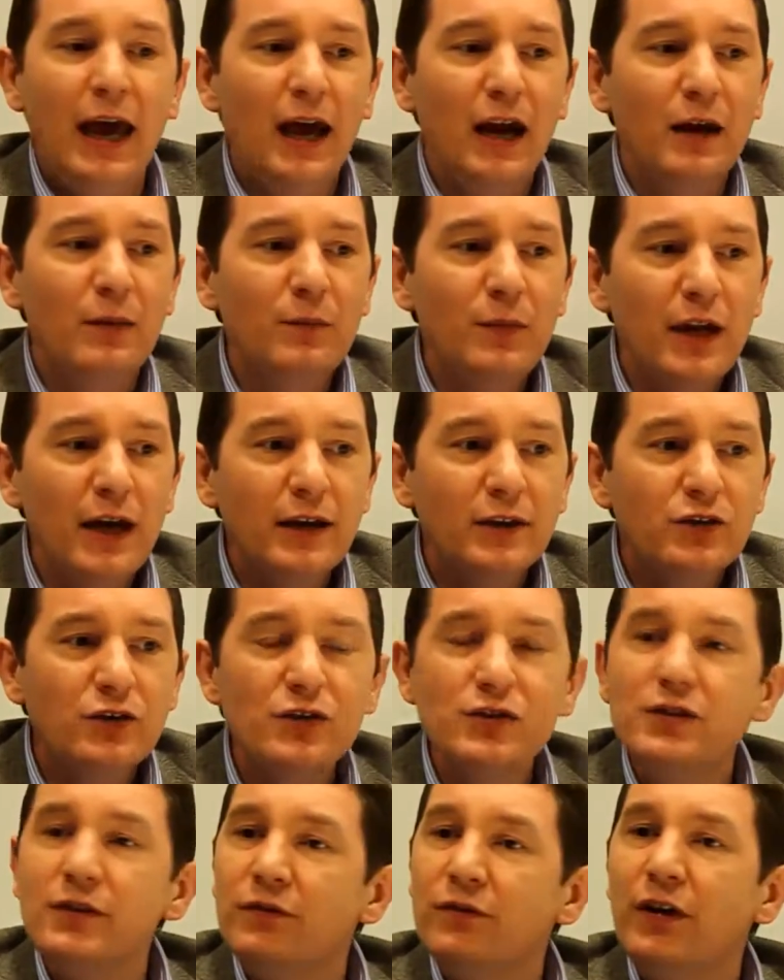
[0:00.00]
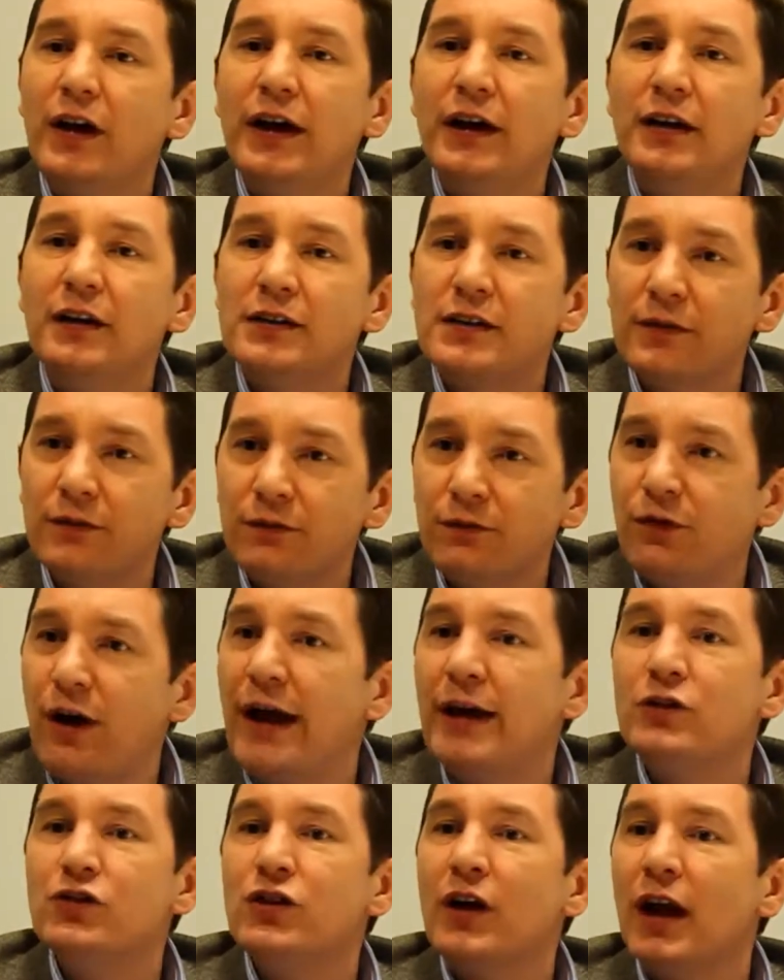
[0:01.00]
and I'm not just defined as a
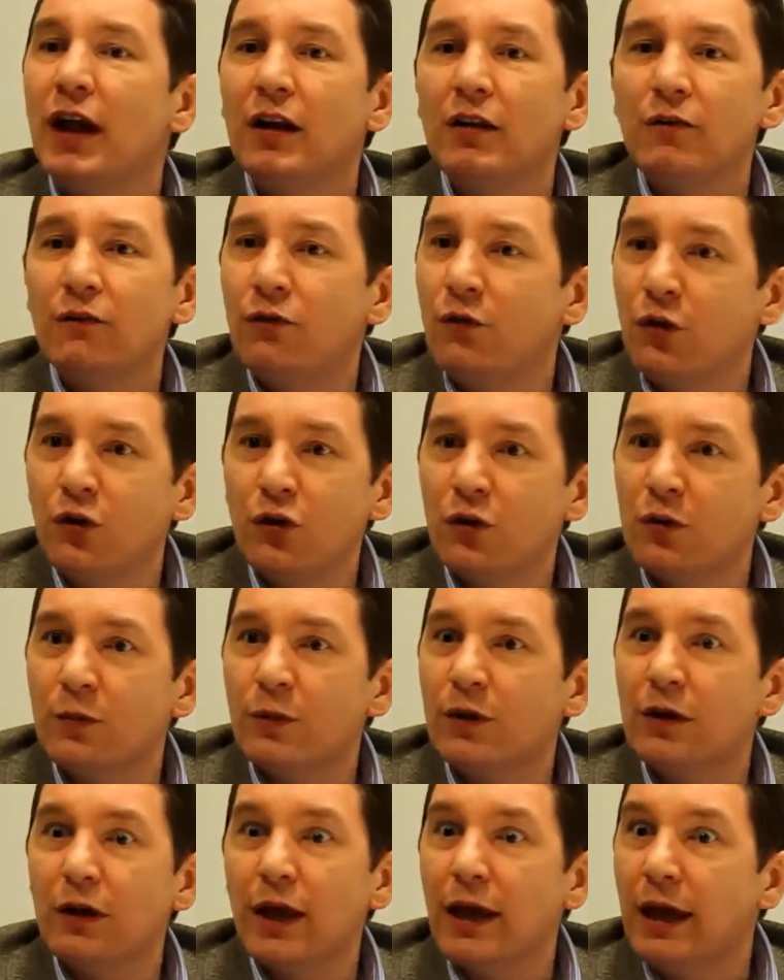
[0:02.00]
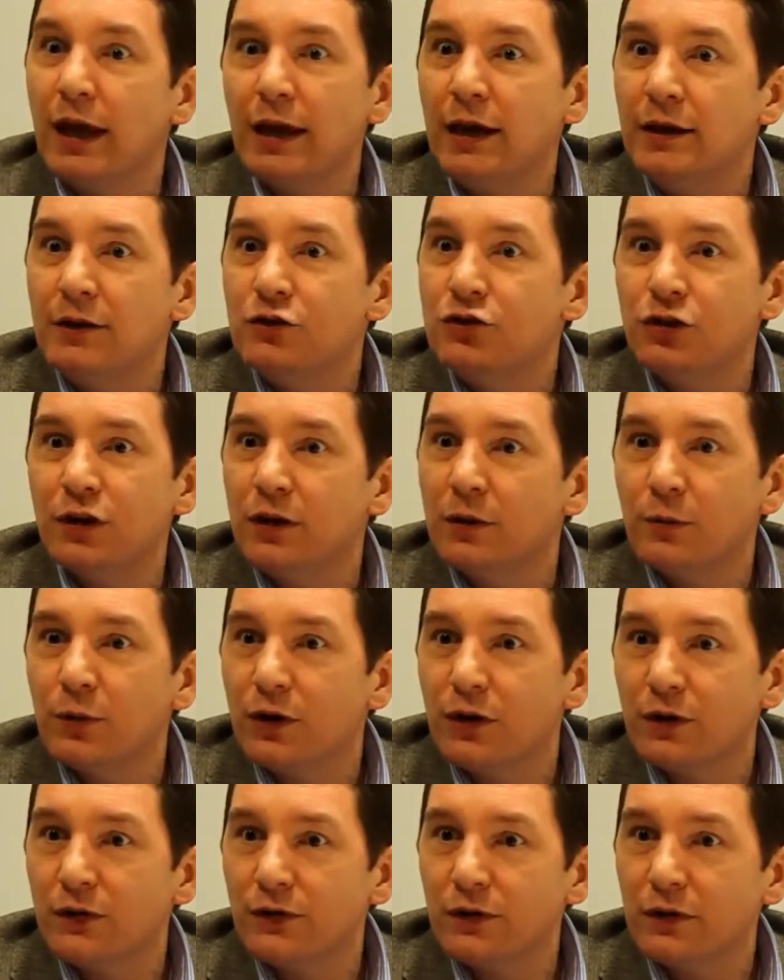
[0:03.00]
fragile, vulnerable, aging
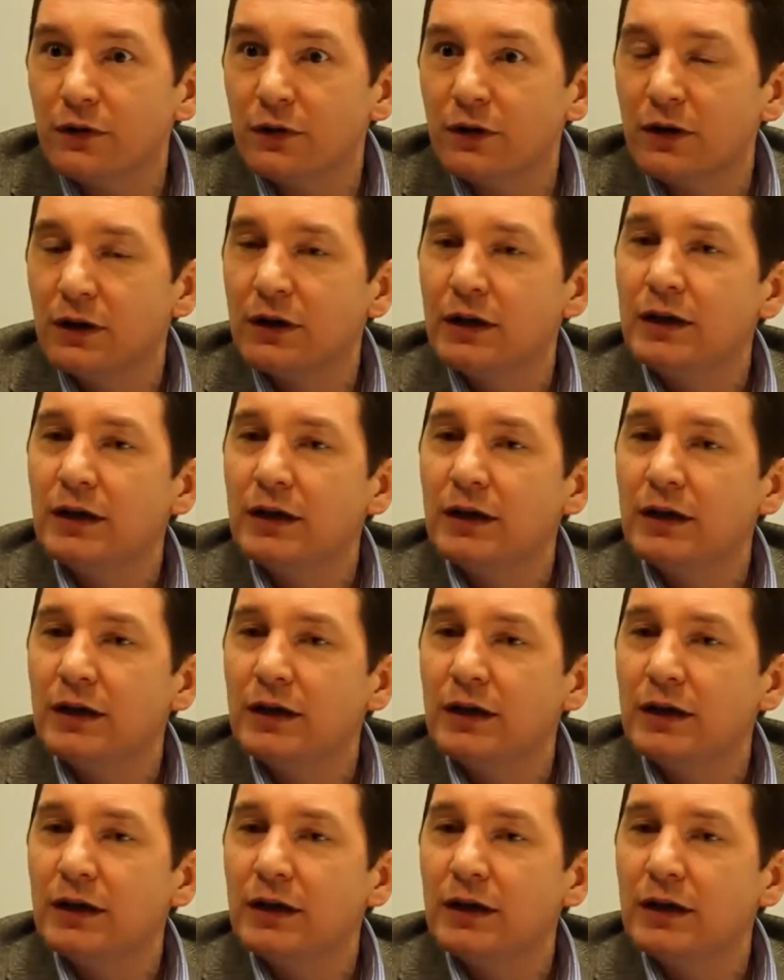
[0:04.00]
person.